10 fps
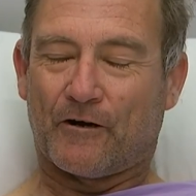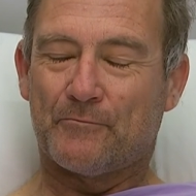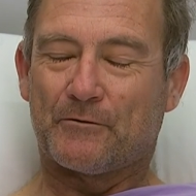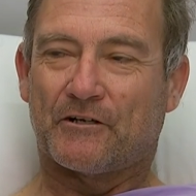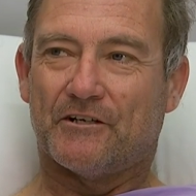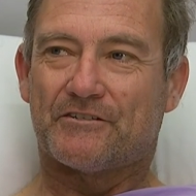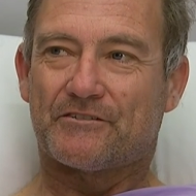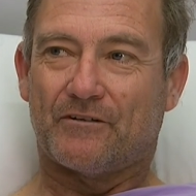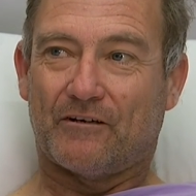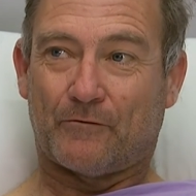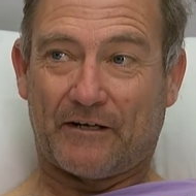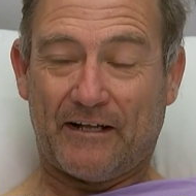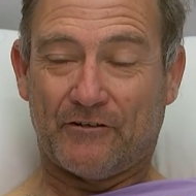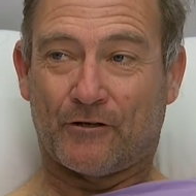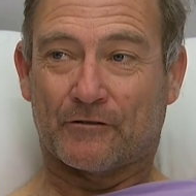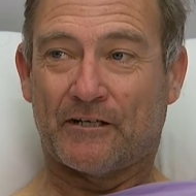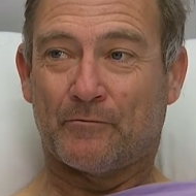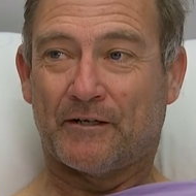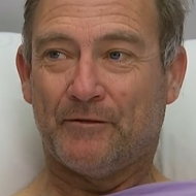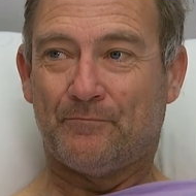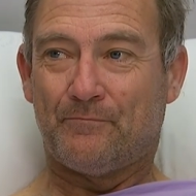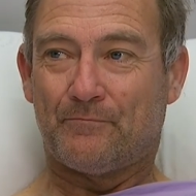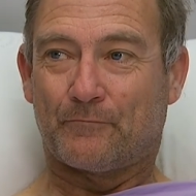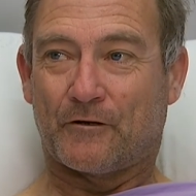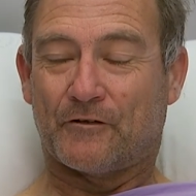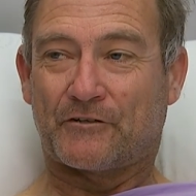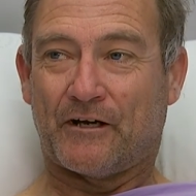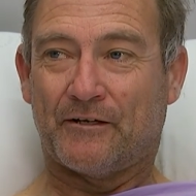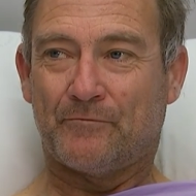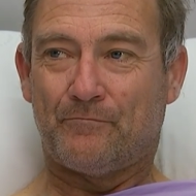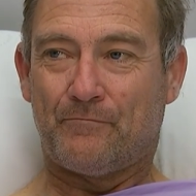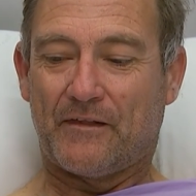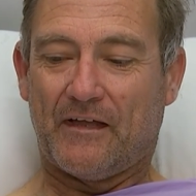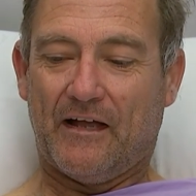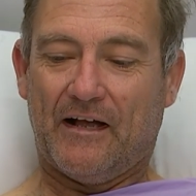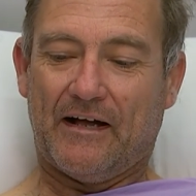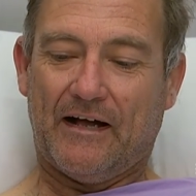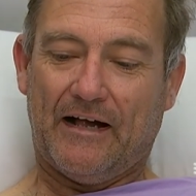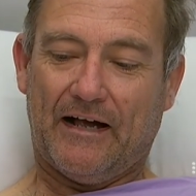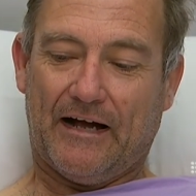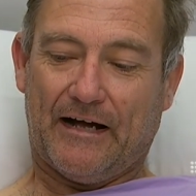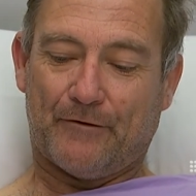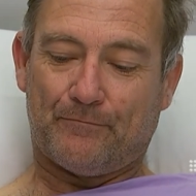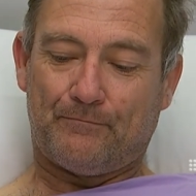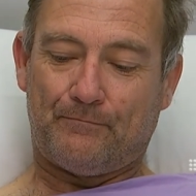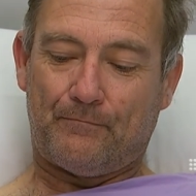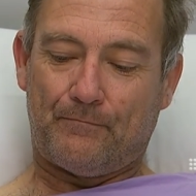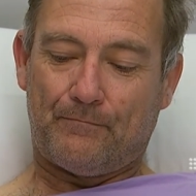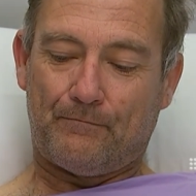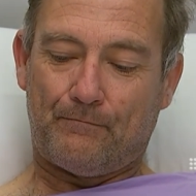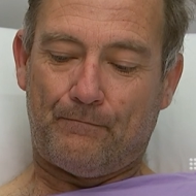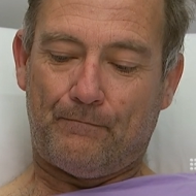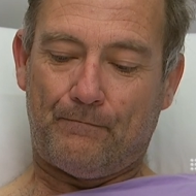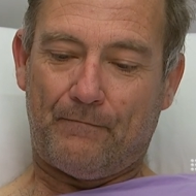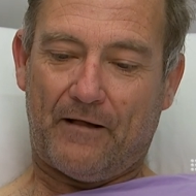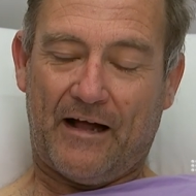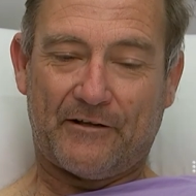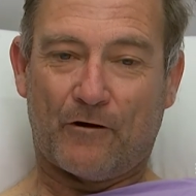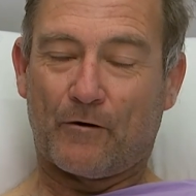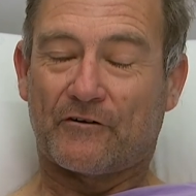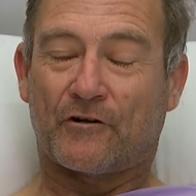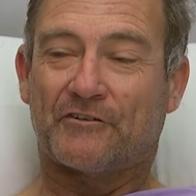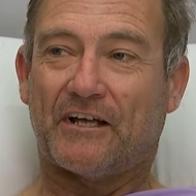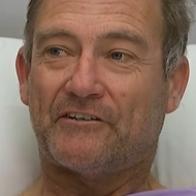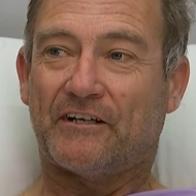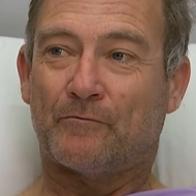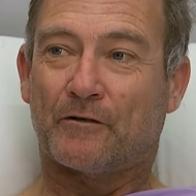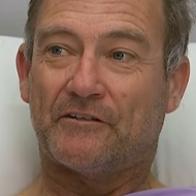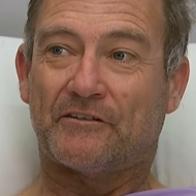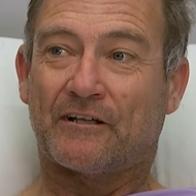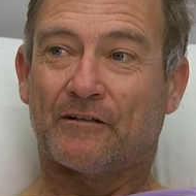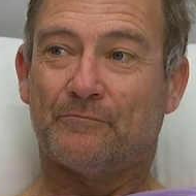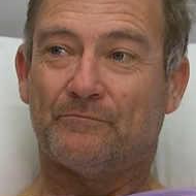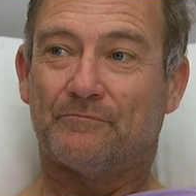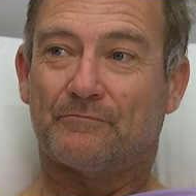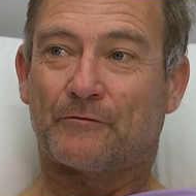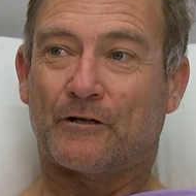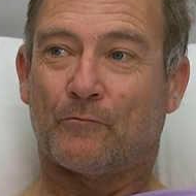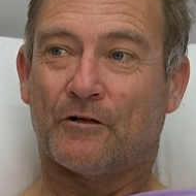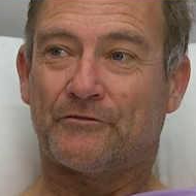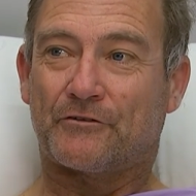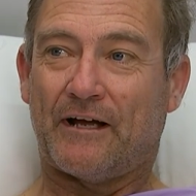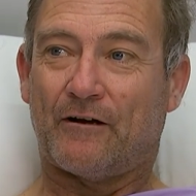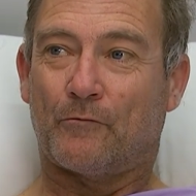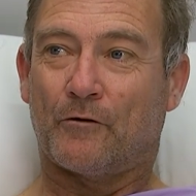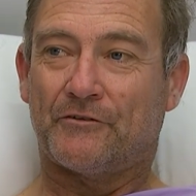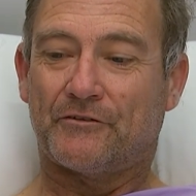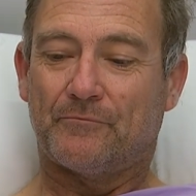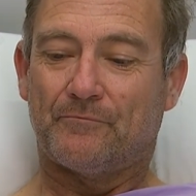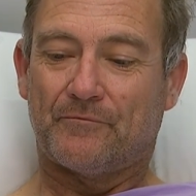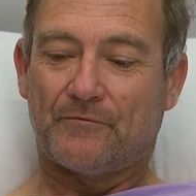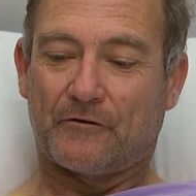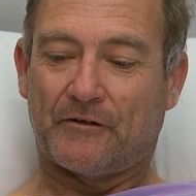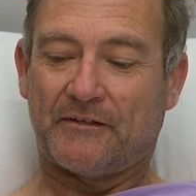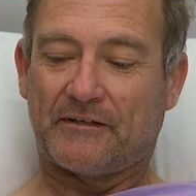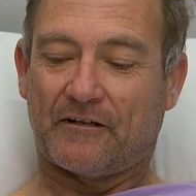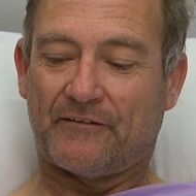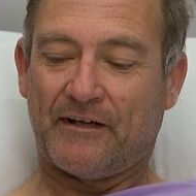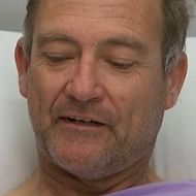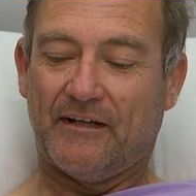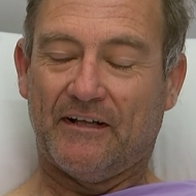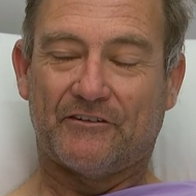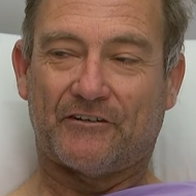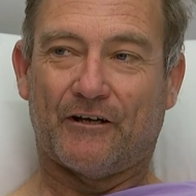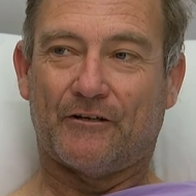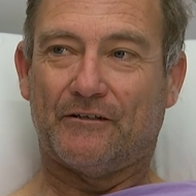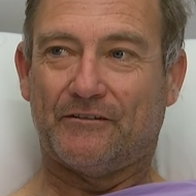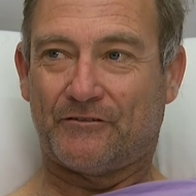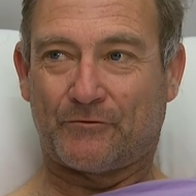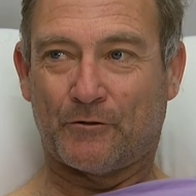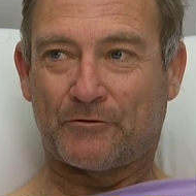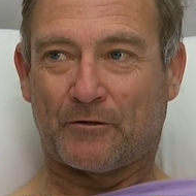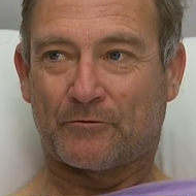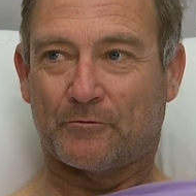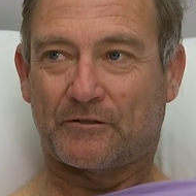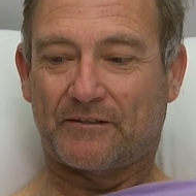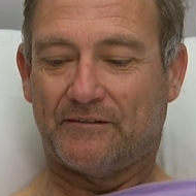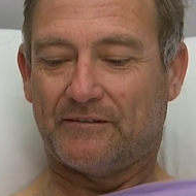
worried because, one, I hadn't told anybody where I was going. Um, I had no way of contacting anybody to tell them where I was or how I was or anything like that. So it's the worst possible